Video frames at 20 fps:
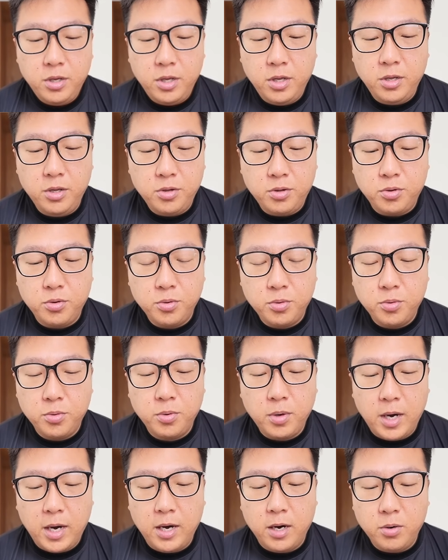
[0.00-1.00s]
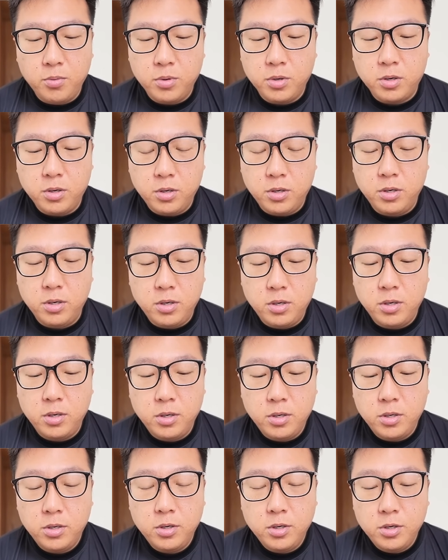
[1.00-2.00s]
into our
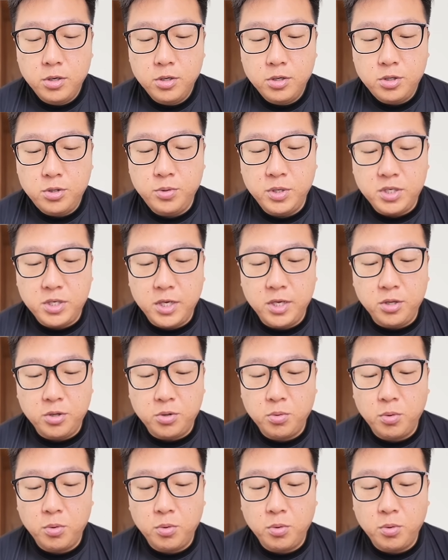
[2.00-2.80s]
Tapu